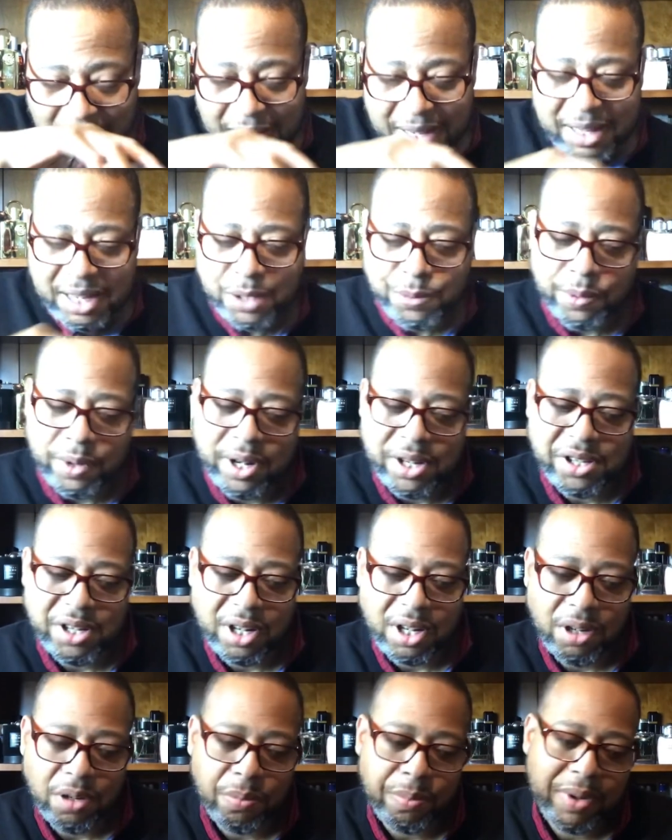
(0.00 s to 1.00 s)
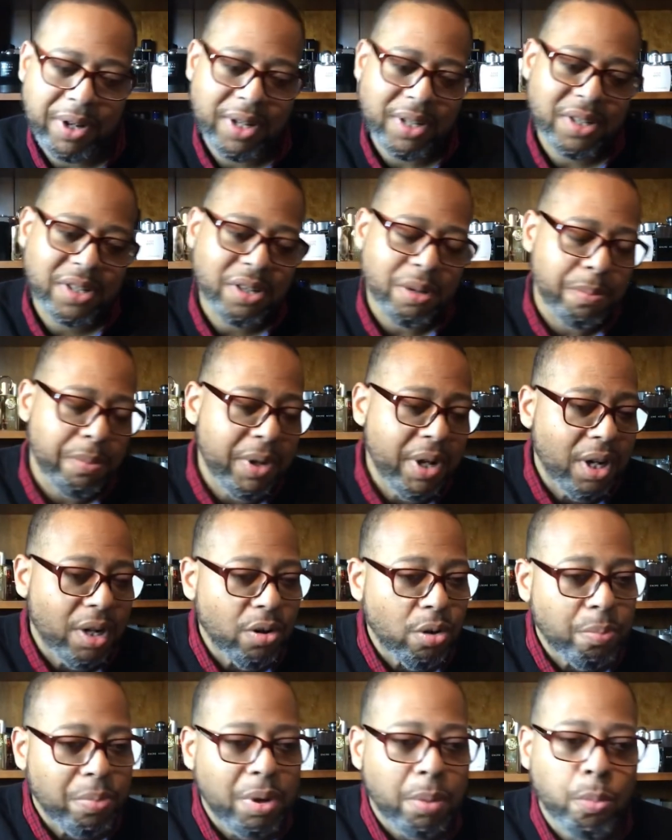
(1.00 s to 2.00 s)
This one is a little bit, to me, a
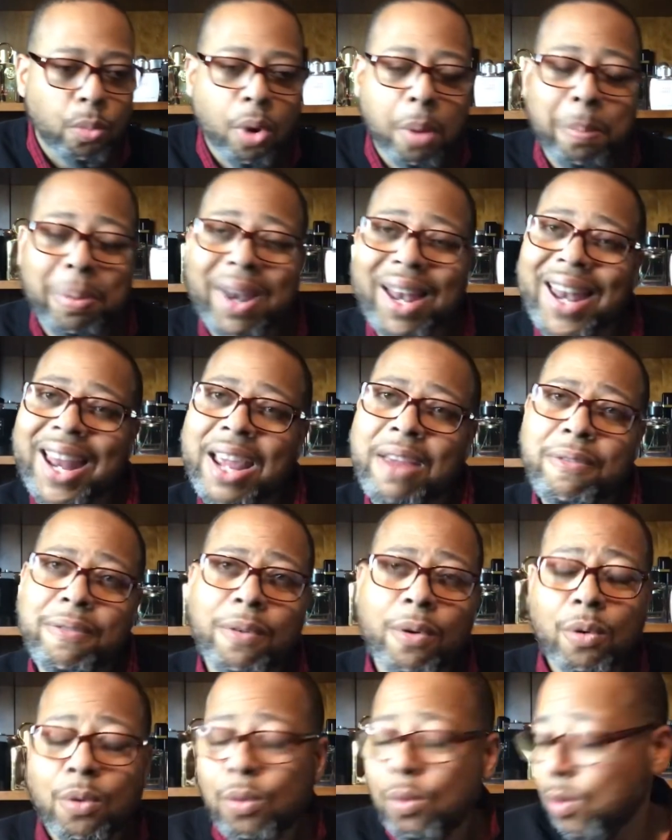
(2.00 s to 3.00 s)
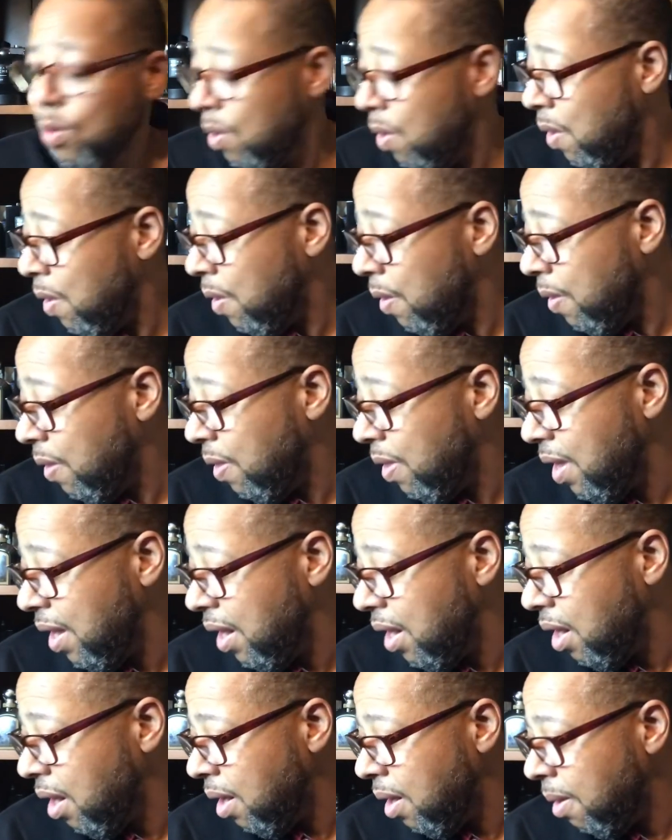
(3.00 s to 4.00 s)
little bit more playful
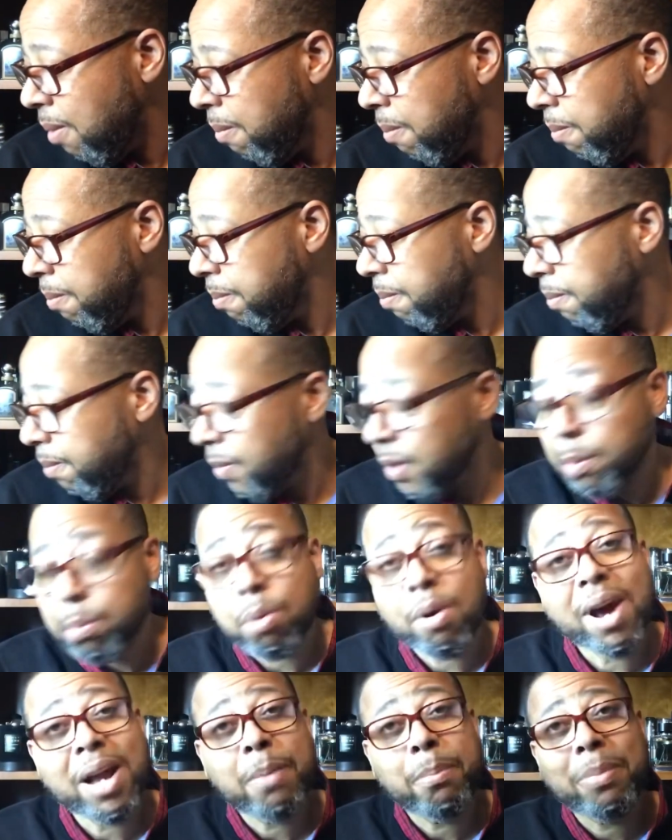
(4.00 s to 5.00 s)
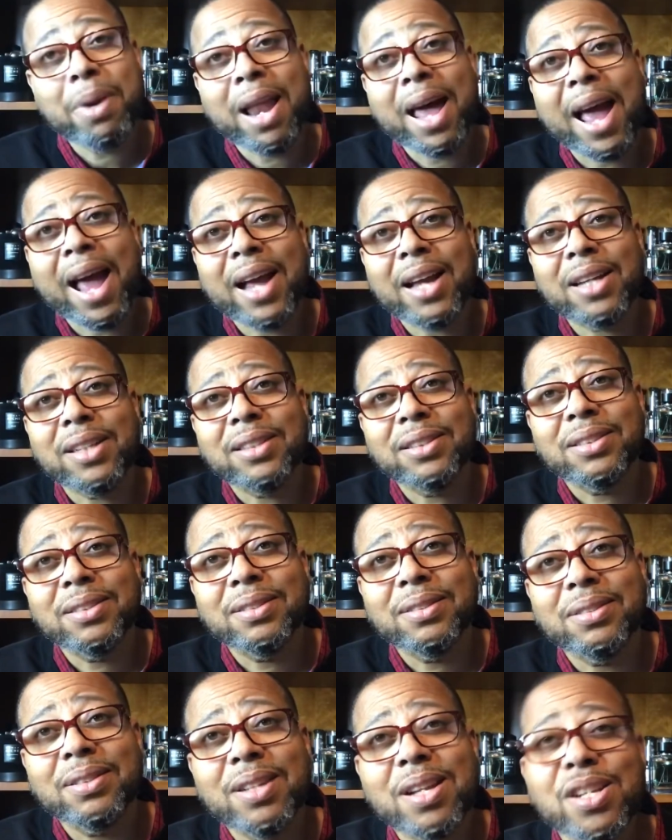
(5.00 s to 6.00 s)
than um, the Prada Black.
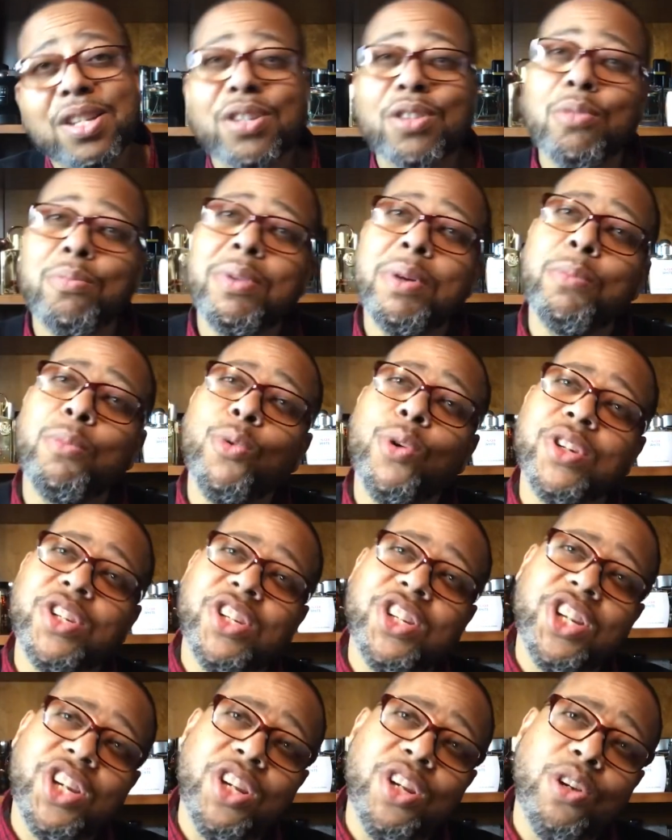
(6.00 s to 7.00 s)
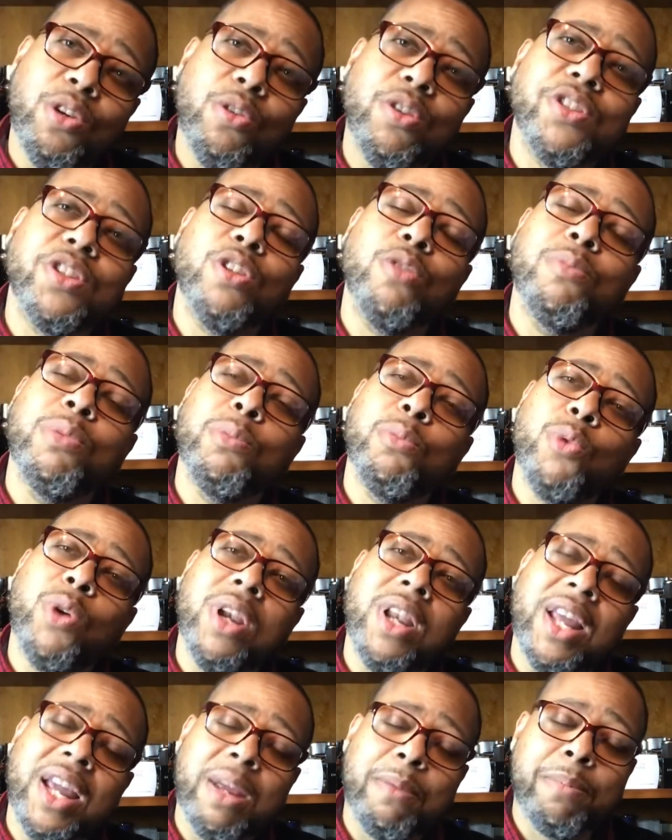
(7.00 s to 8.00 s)
It's a little bit more chill, it's a little bit more
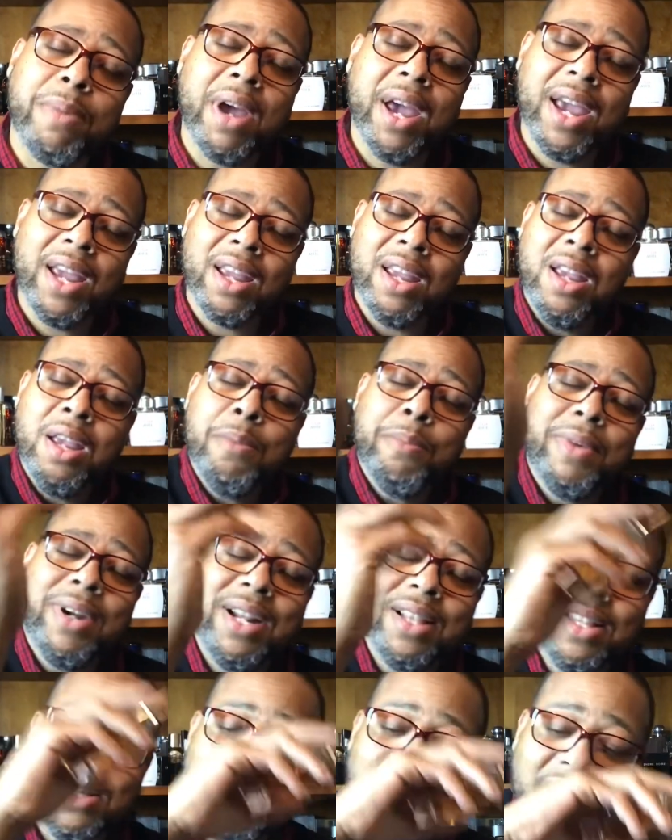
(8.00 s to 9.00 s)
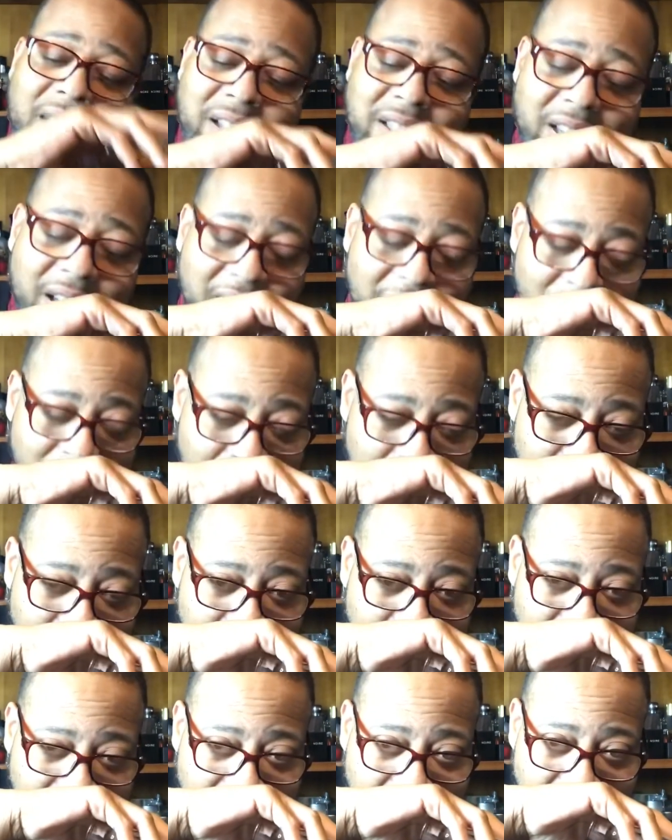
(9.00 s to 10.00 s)
laid back, but at the same time,
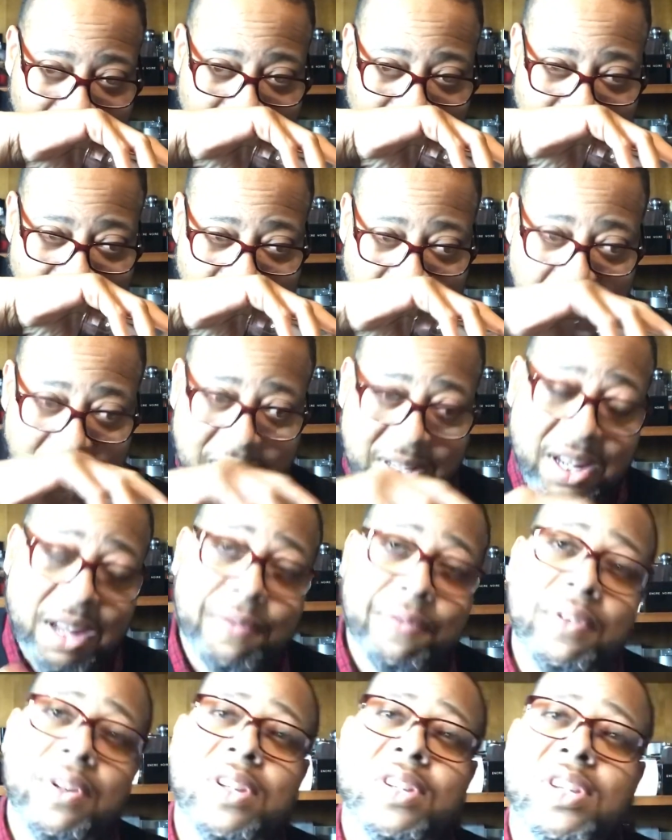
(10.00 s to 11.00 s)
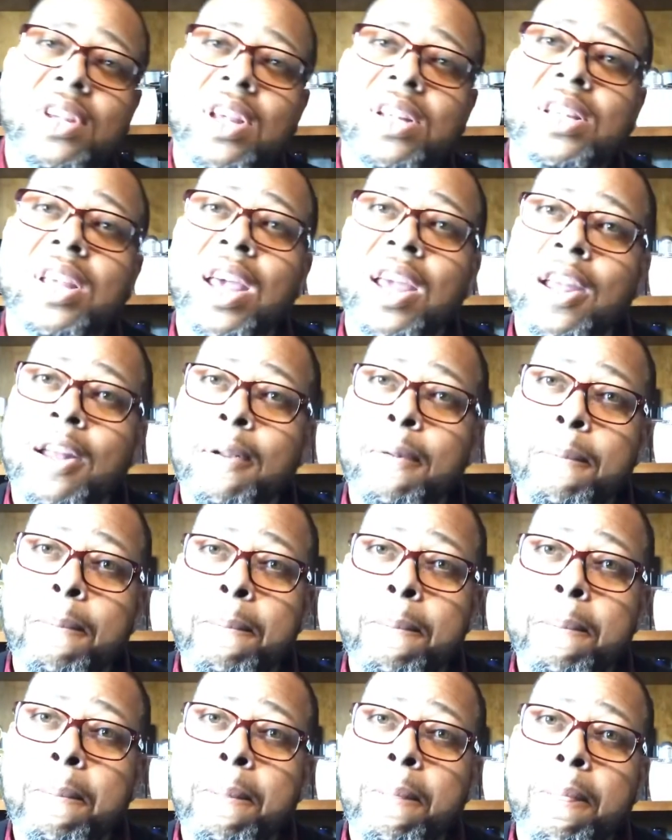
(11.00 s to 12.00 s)
it definitely says, hey,
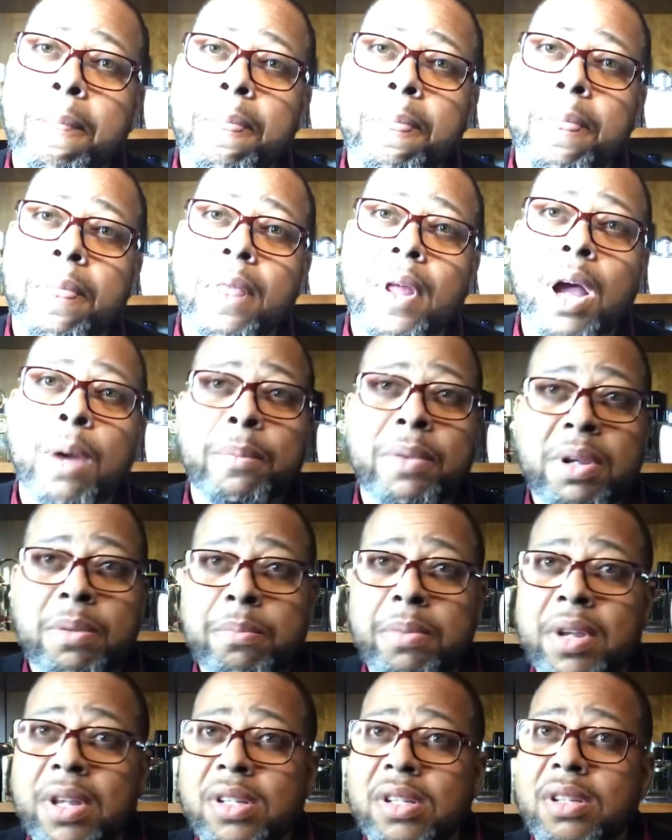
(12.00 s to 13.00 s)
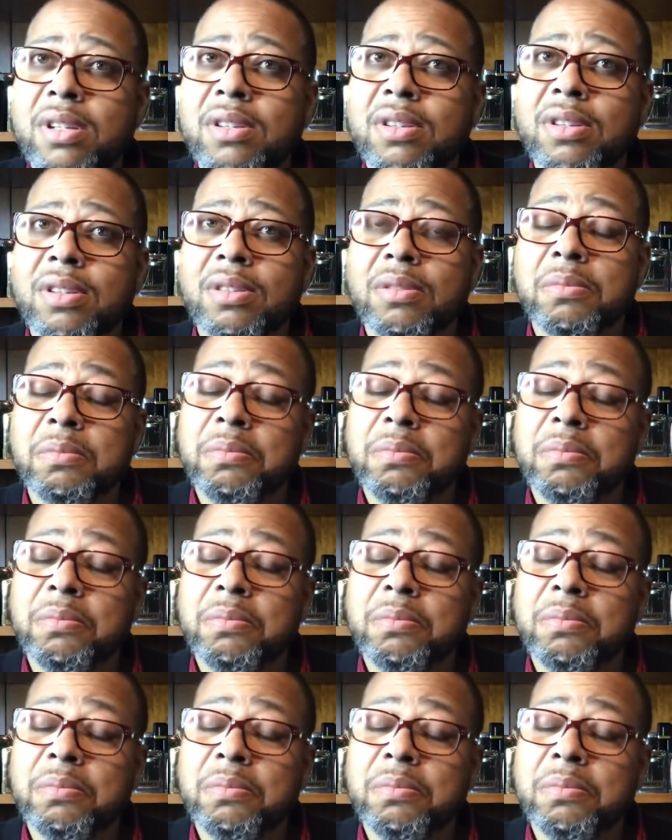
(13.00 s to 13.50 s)
I mean business.